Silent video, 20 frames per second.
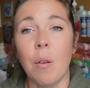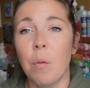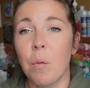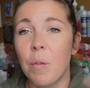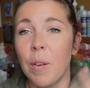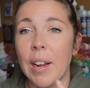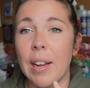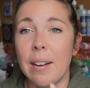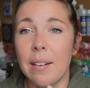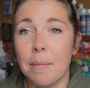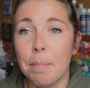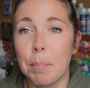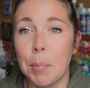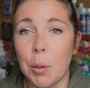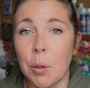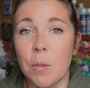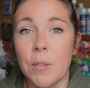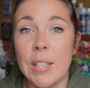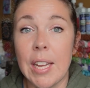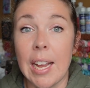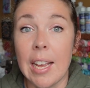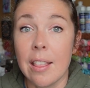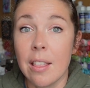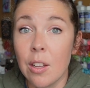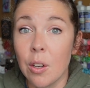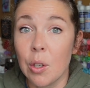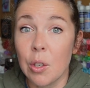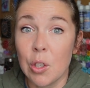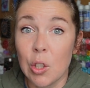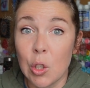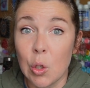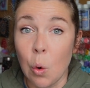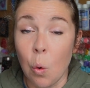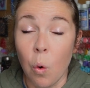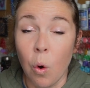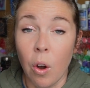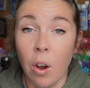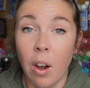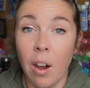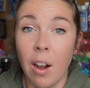rent booths in their
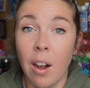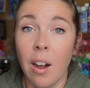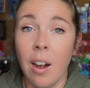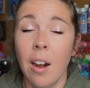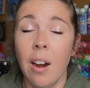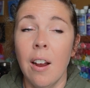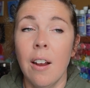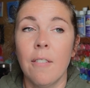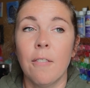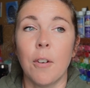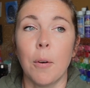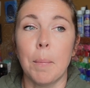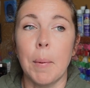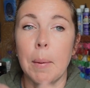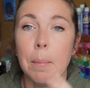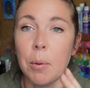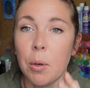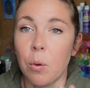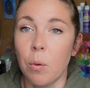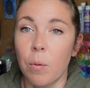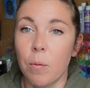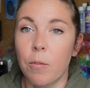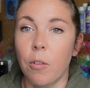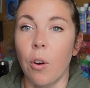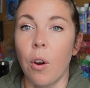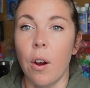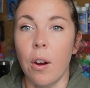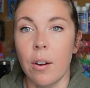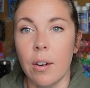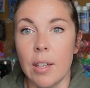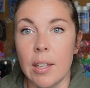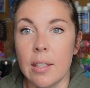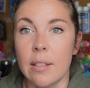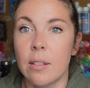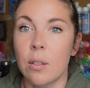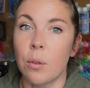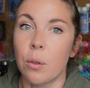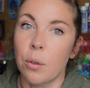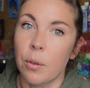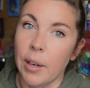store for people for
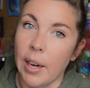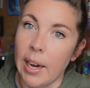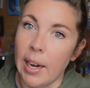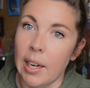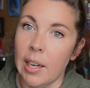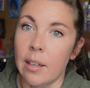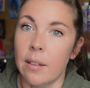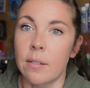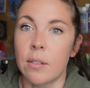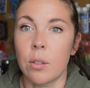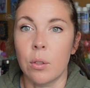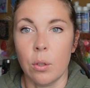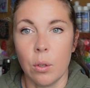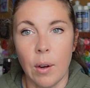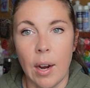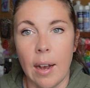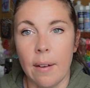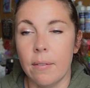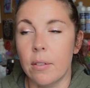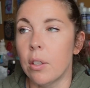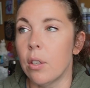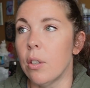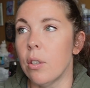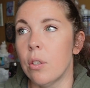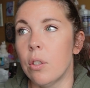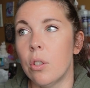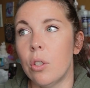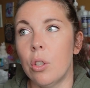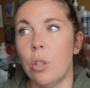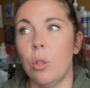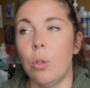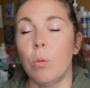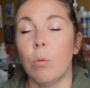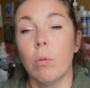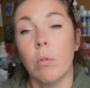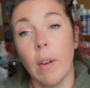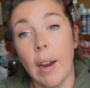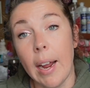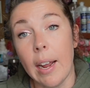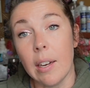artists or creatives or crafters to
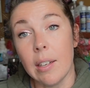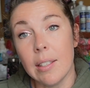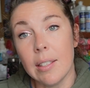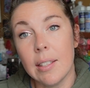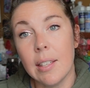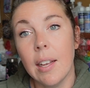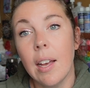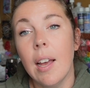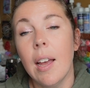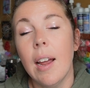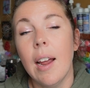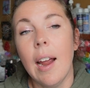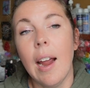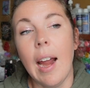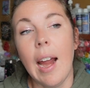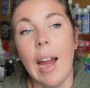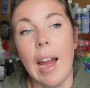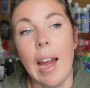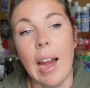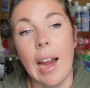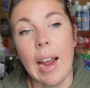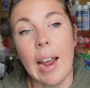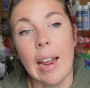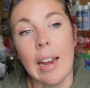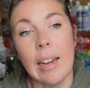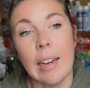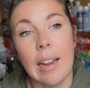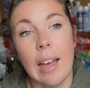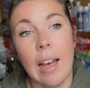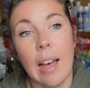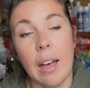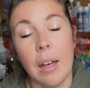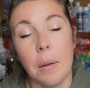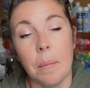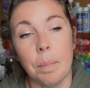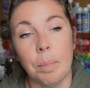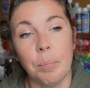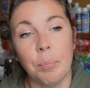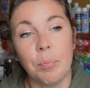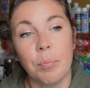rent. And
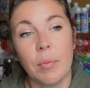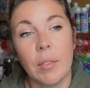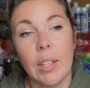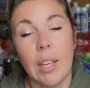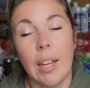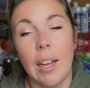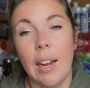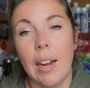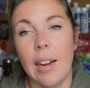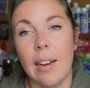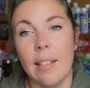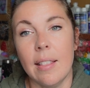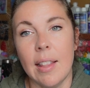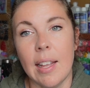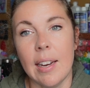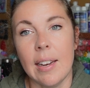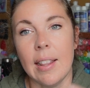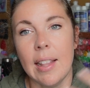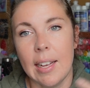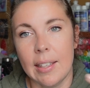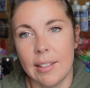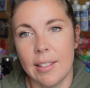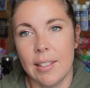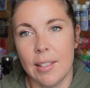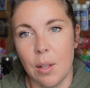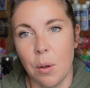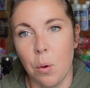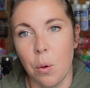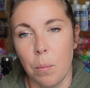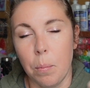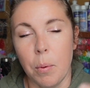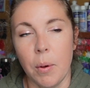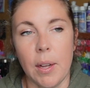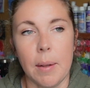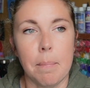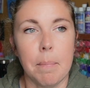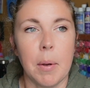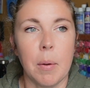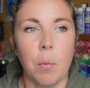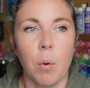then that's the whole
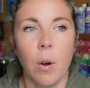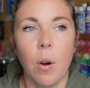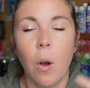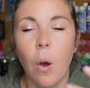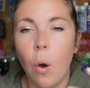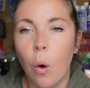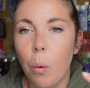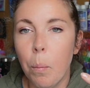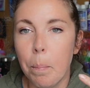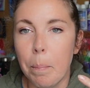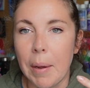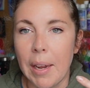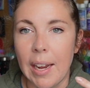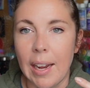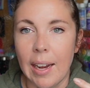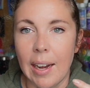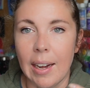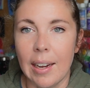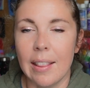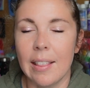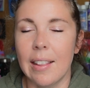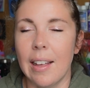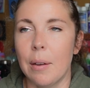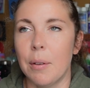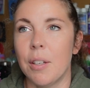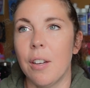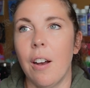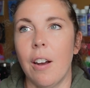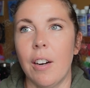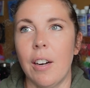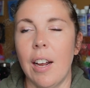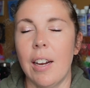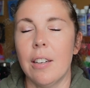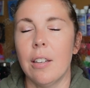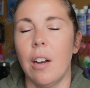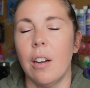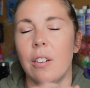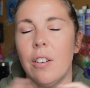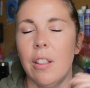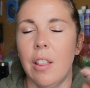point. But we're hoping, I
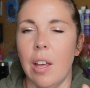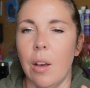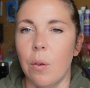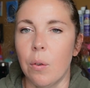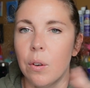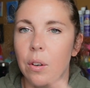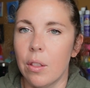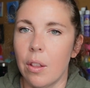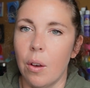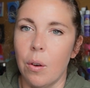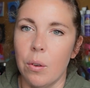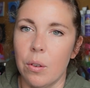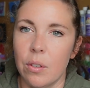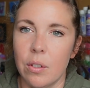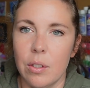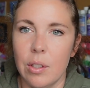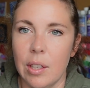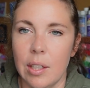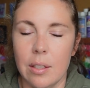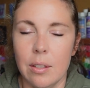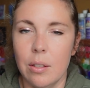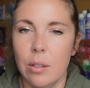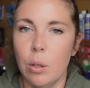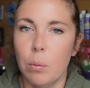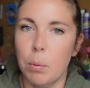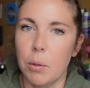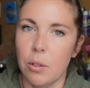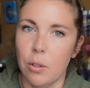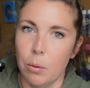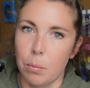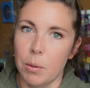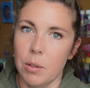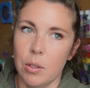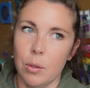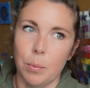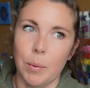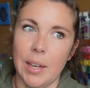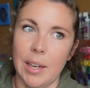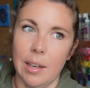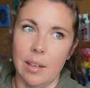talked to the owner. The owner's like super
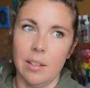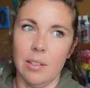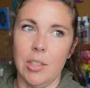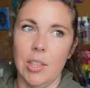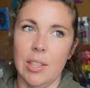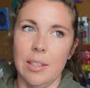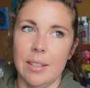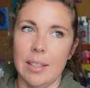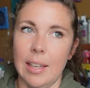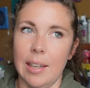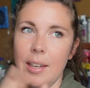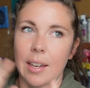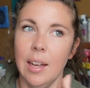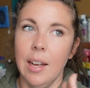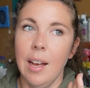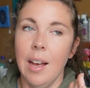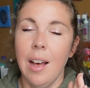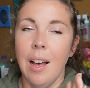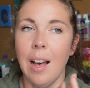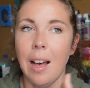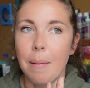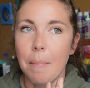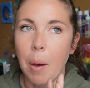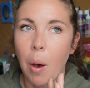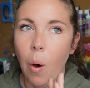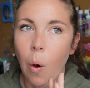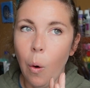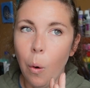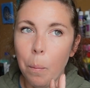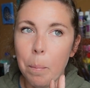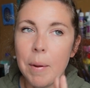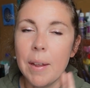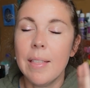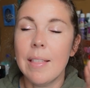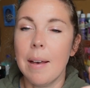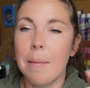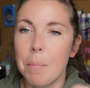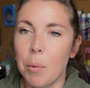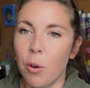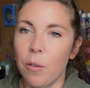sweet. She's like, I'm hoping
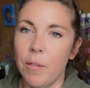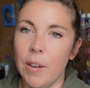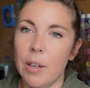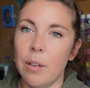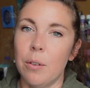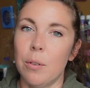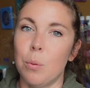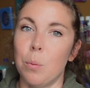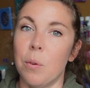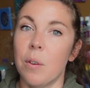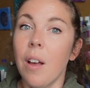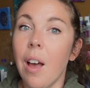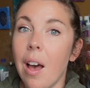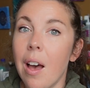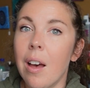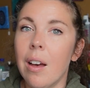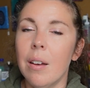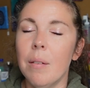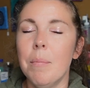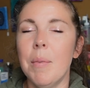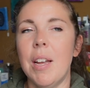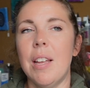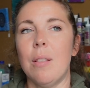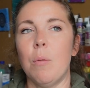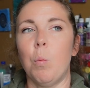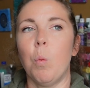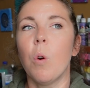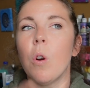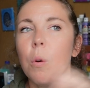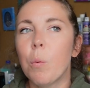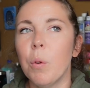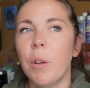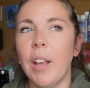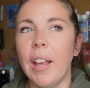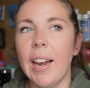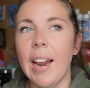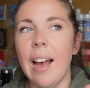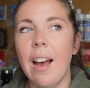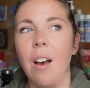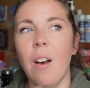that more vendors will come and the word will
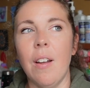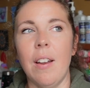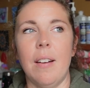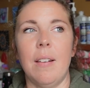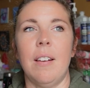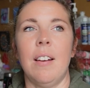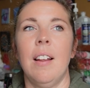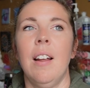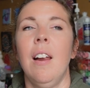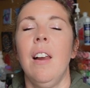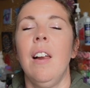get out and